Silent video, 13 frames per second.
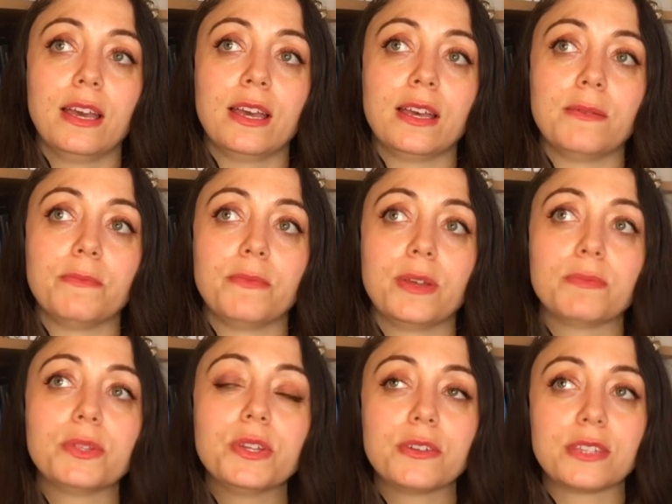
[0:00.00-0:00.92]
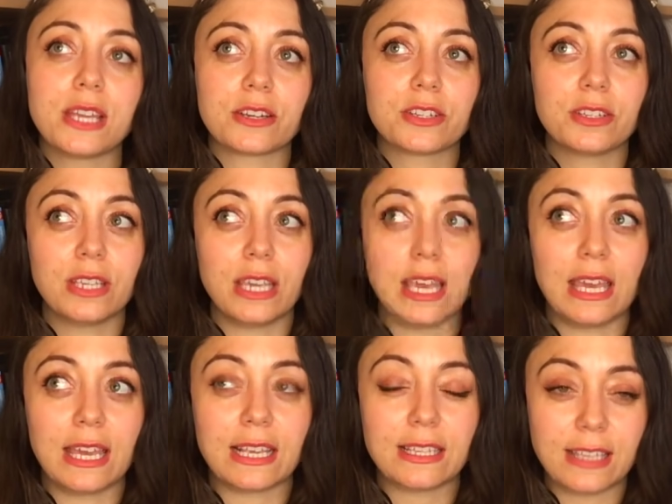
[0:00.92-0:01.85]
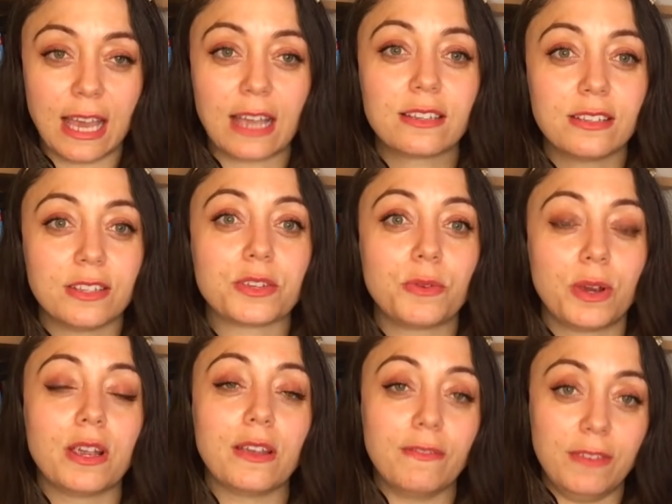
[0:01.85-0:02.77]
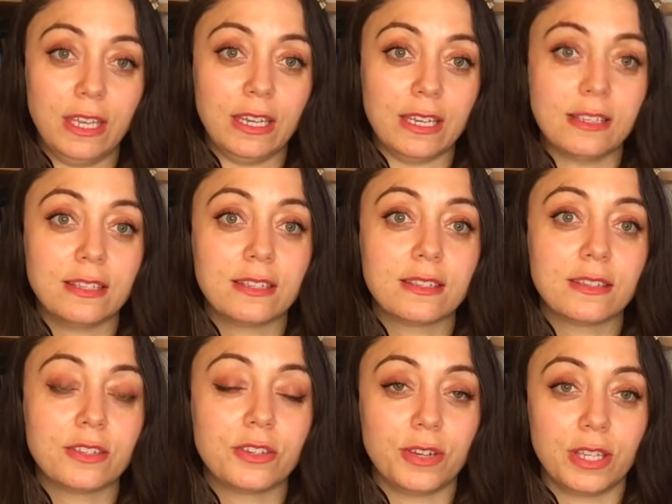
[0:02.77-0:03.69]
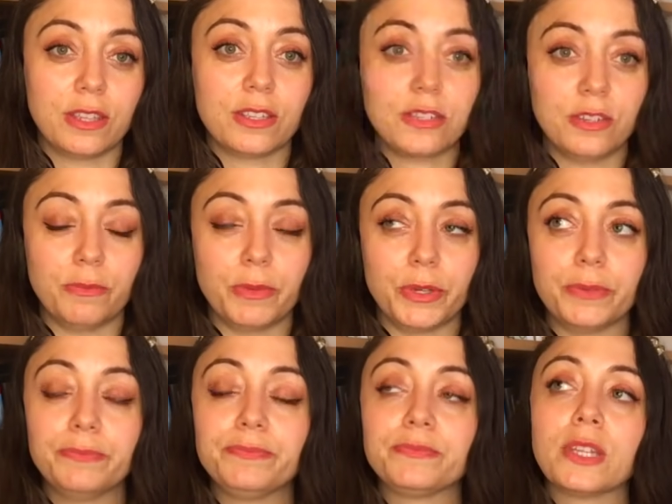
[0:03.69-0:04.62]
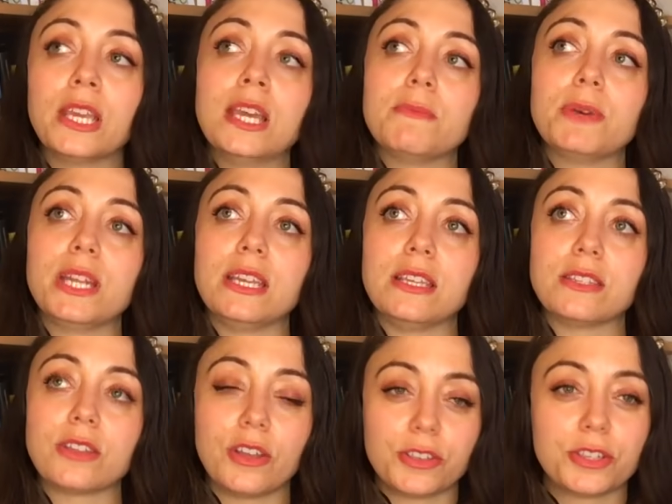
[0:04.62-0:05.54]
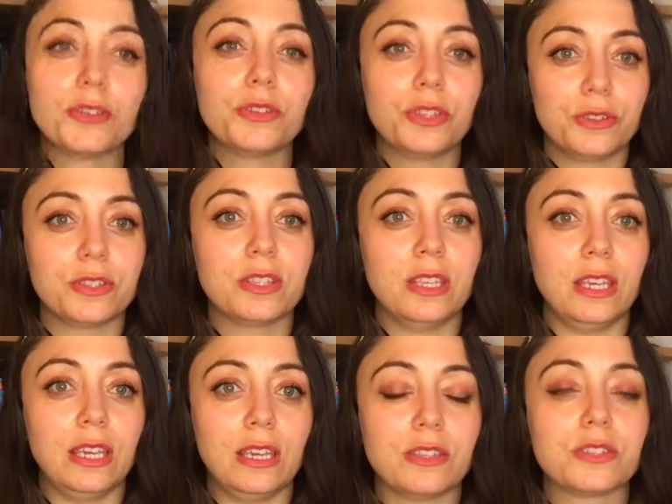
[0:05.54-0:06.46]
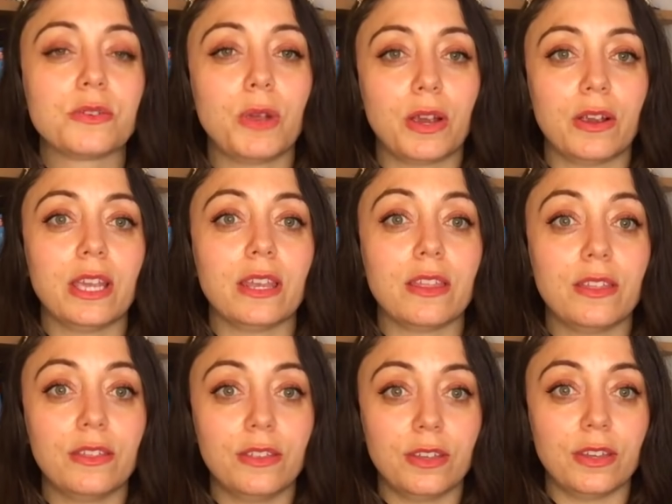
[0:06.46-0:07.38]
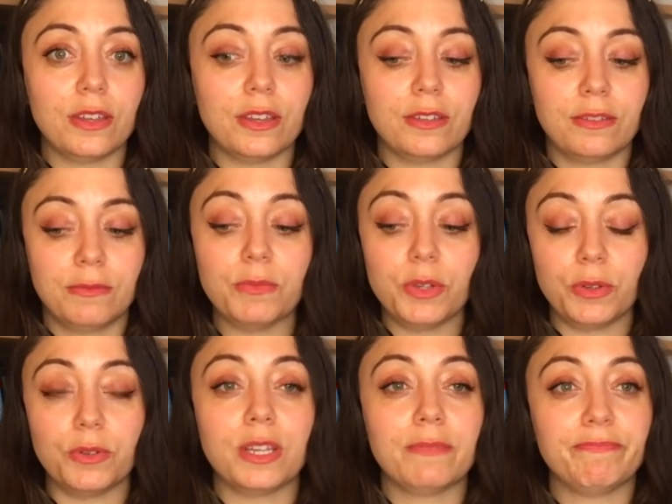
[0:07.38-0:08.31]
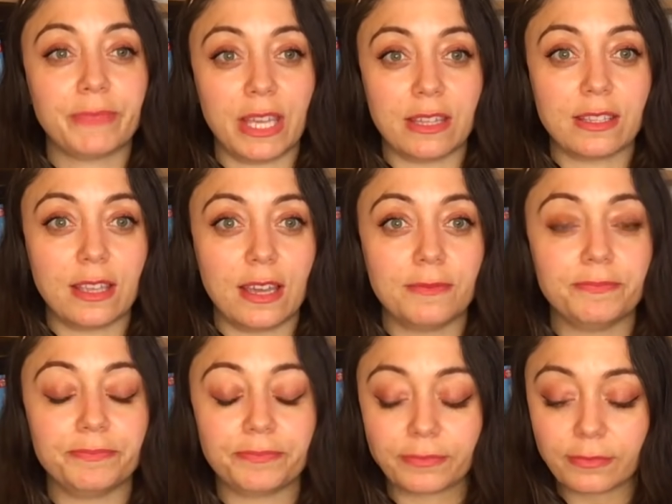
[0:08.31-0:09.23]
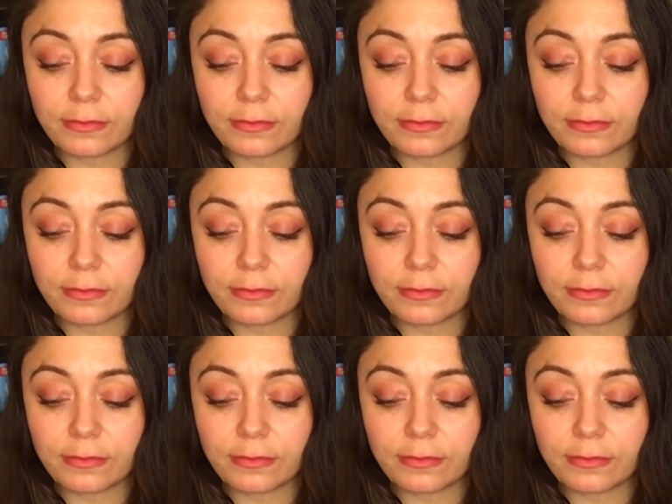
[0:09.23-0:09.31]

Pluto is actually exactly squaring Venus during this new moon, but he's also loosely squaring the moon and sun.